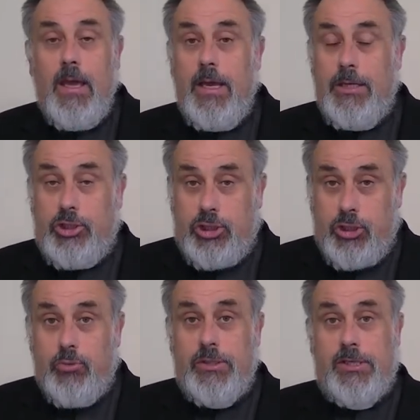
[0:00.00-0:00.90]
He
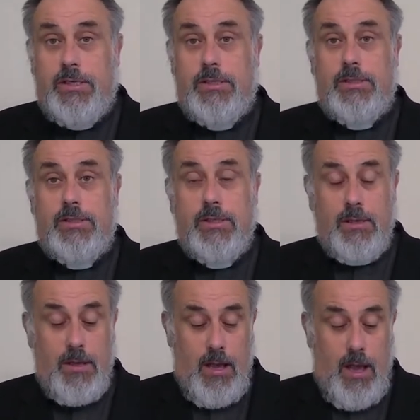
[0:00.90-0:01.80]
chooses
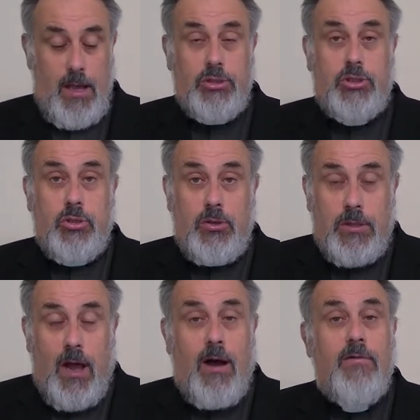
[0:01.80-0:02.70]
to
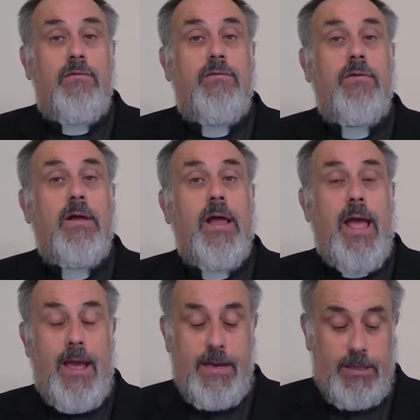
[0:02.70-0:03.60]
love
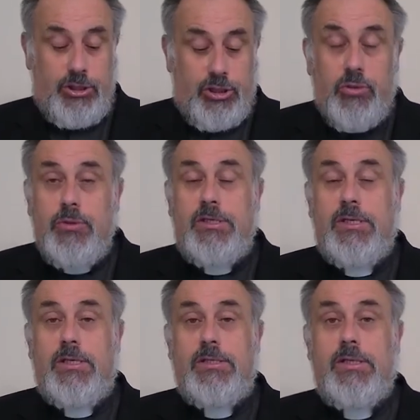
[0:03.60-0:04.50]
and he
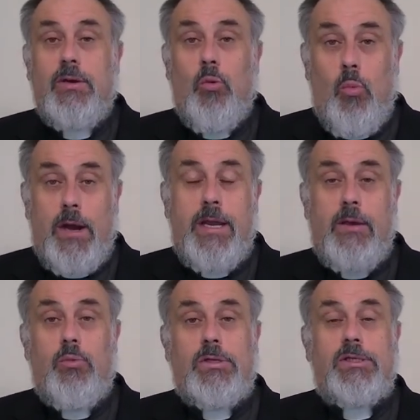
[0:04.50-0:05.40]
chooses what
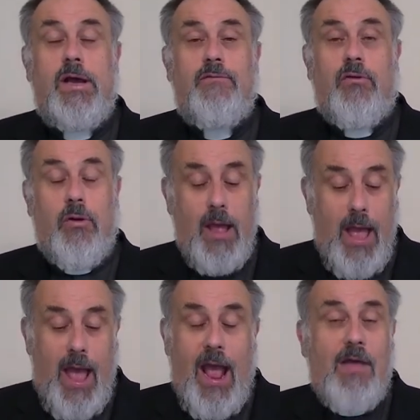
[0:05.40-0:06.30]
he will suffer.
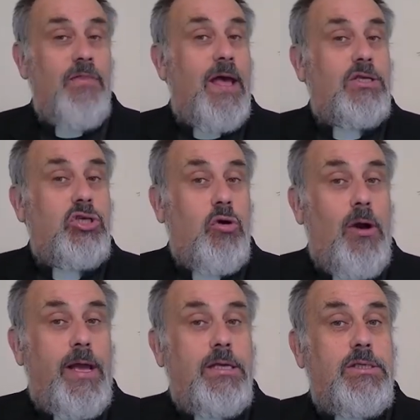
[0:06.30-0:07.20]
And that
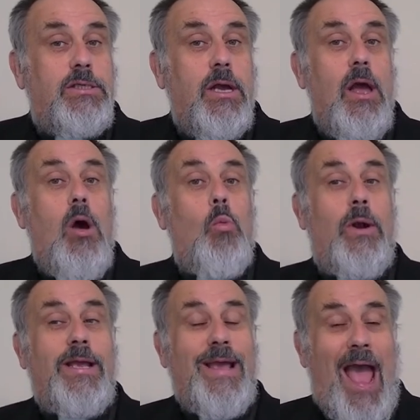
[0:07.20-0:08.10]
choice,
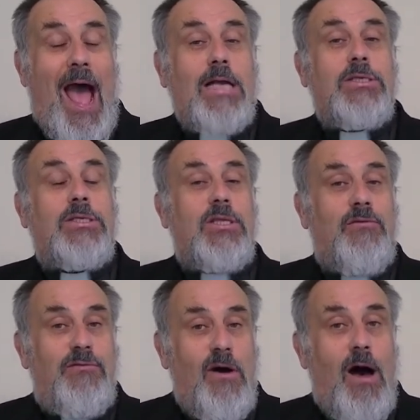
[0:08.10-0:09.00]
when he asks the
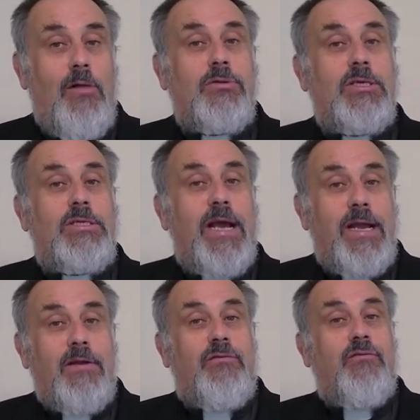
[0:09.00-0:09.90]
Father to
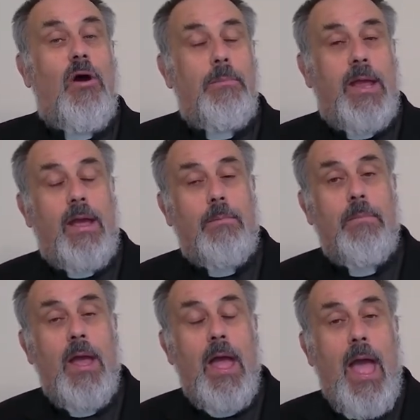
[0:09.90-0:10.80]
take it from
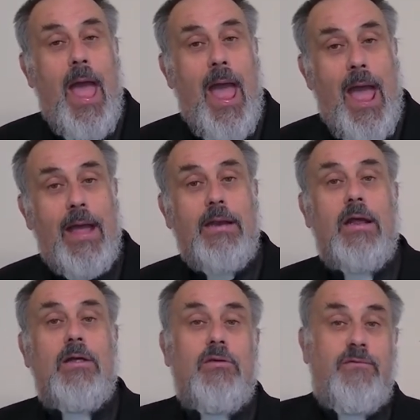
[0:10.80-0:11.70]
him,
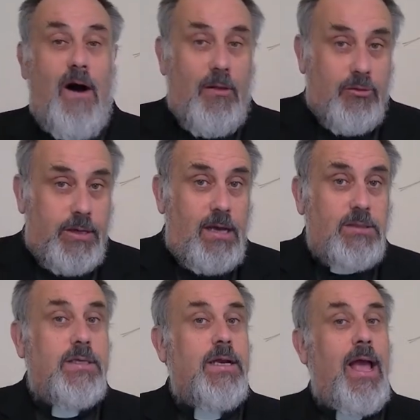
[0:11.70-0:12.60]
and the Father
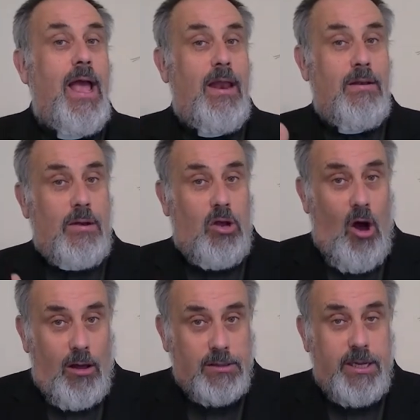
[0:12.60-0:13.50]
doesn't and
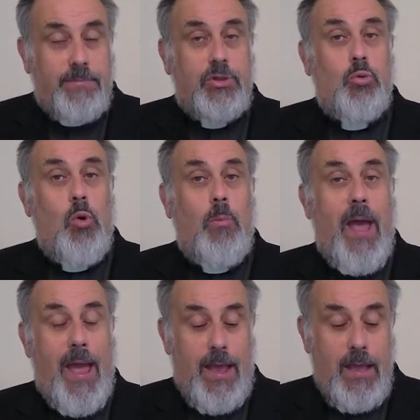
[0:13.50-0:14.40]
calls him to
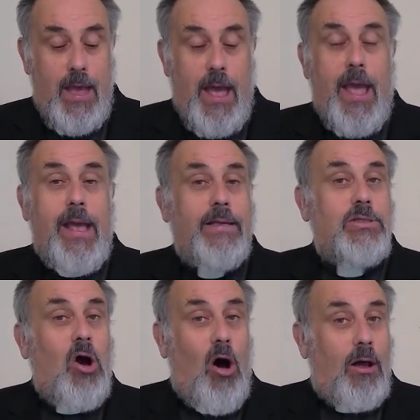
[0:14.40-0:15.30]
obey,
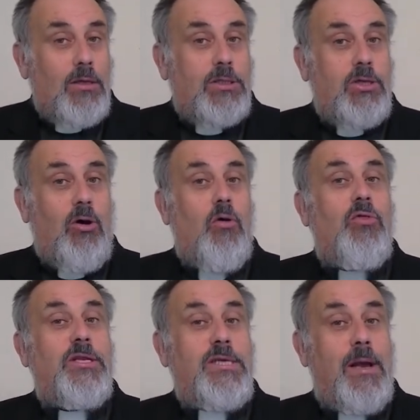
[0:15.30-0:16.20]
is
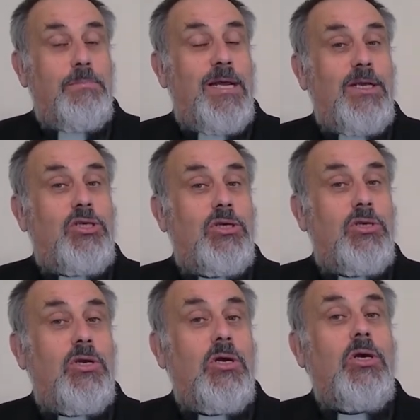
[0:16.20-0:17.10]
also the
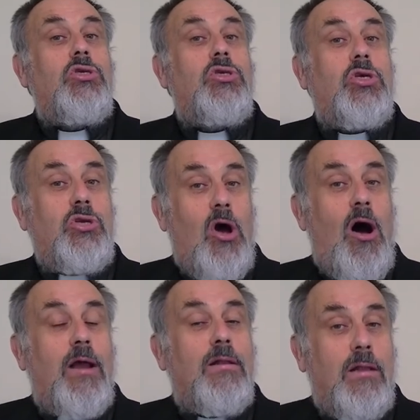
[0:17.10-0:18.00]
temptation to
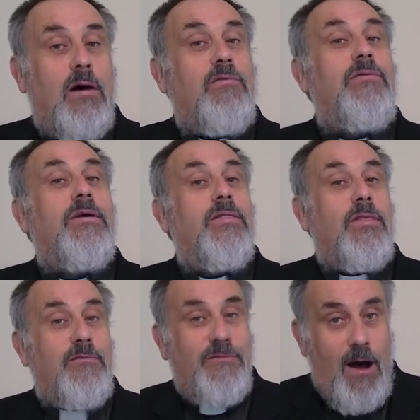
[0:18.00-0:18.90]
not love
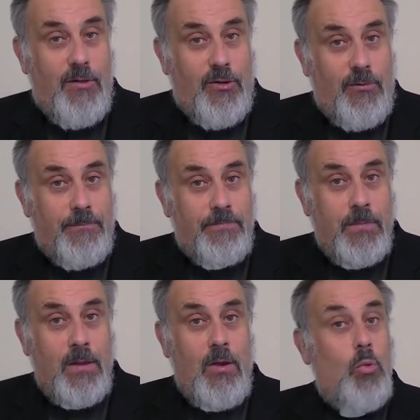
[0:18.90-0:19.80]
the Father
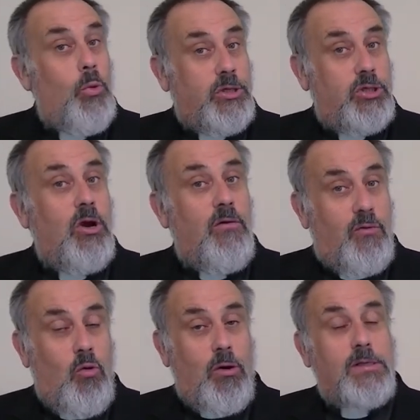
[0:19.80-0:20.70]
which of
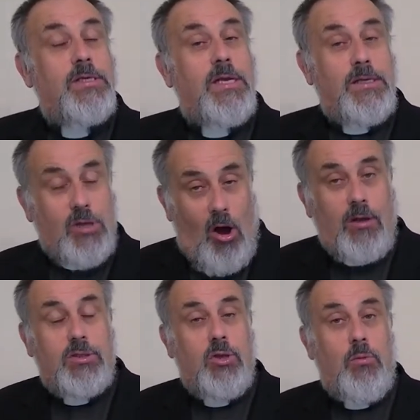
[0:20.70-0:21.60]
course is
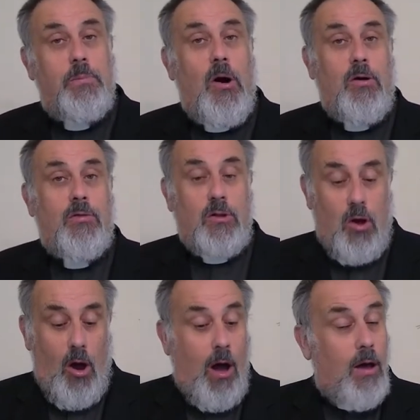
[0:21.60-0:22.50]
also part of the
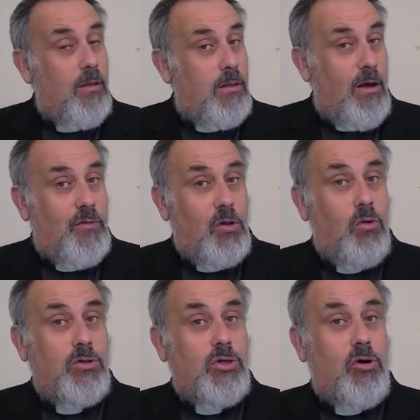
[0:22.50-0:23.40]
law. Love the
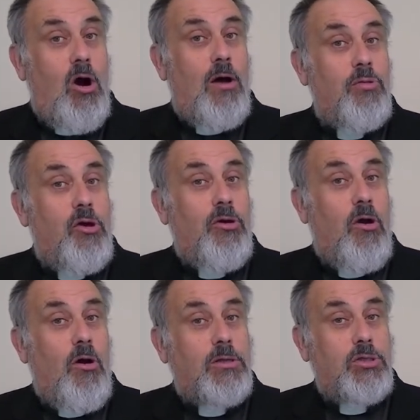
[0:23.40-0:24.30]
Lord your God with all
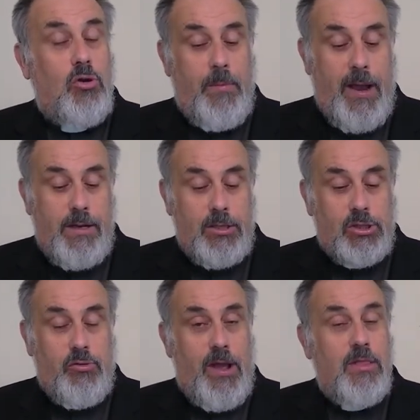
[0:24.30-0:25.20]
your heart, soul, mind, and
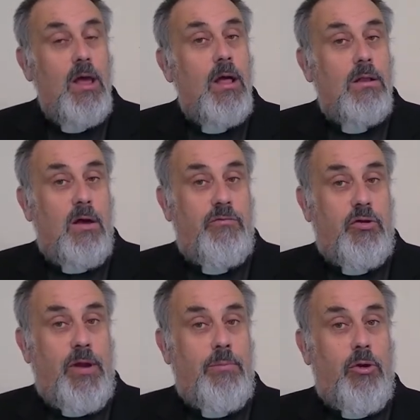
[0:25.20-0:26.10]
strength. Love
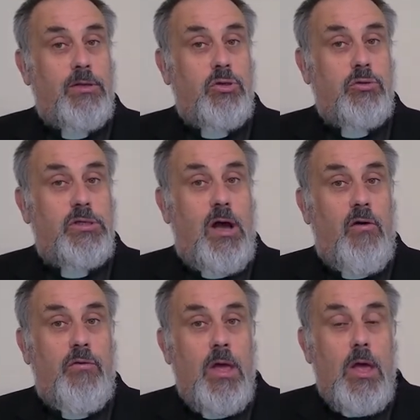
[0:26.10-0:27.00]
your neighbor as
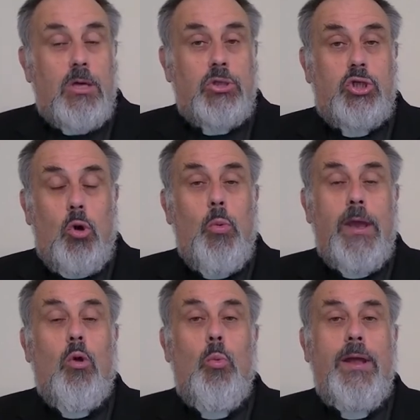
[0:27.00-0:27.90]
yourself. So
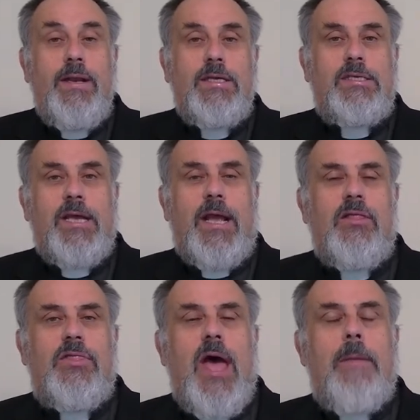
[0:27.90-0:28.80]
we are
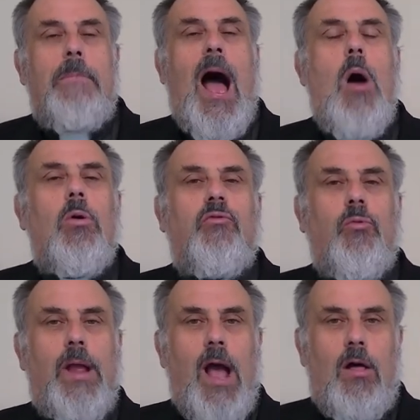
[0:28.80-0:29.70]
witnessing that
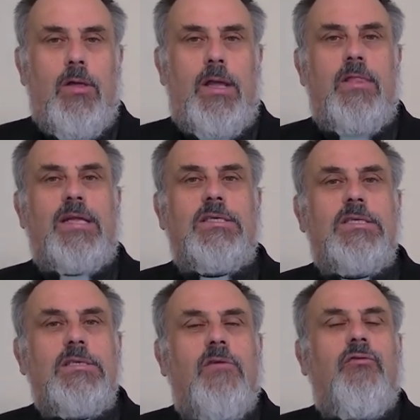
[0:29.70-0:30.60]
powerful reality, that
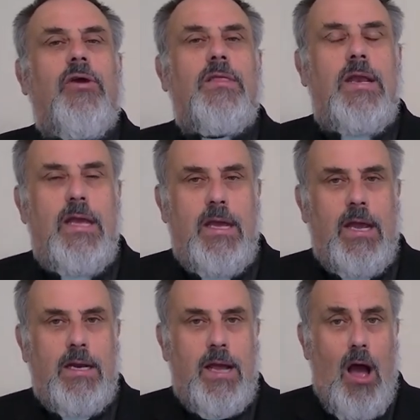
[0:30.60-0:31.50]
suffering that he
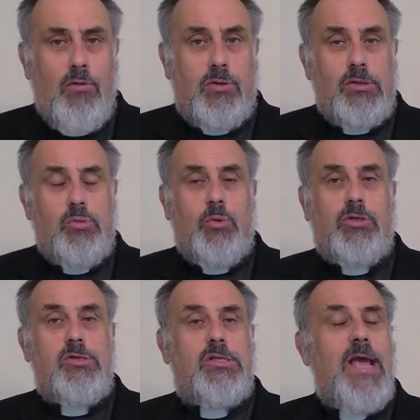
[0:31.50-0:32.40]
encounters,
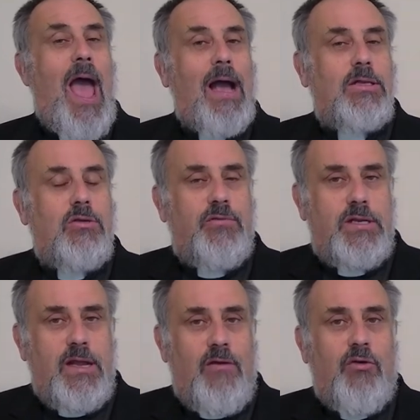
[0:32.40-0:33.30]
which is the act of the
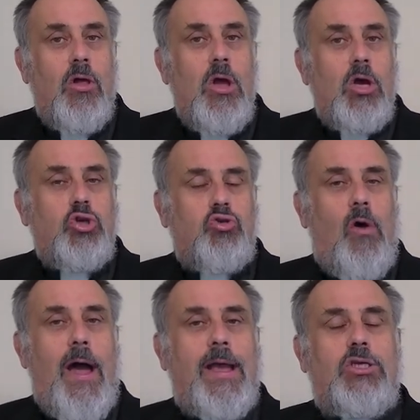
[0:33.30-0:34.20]
devil
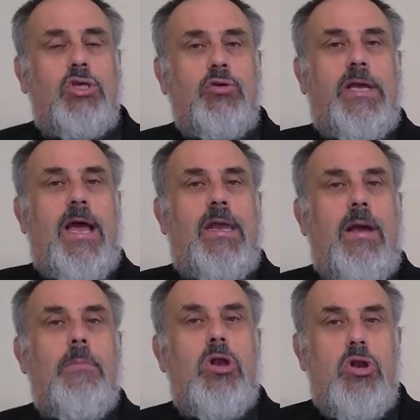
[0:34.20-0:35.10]
trying to get
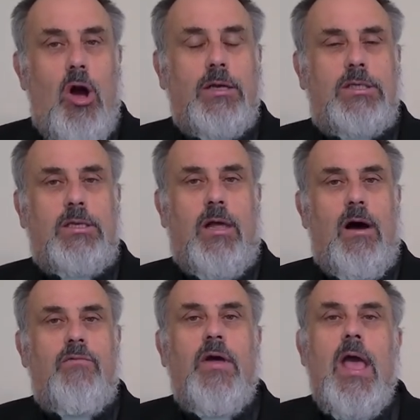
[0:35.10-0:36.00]
him not to
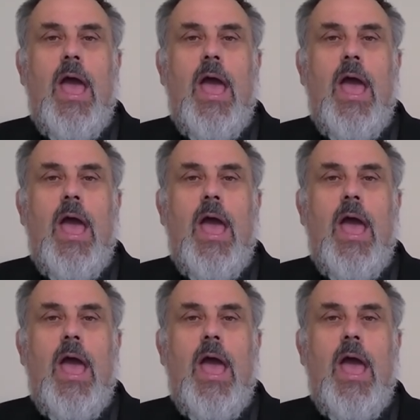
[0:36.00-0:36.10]
love.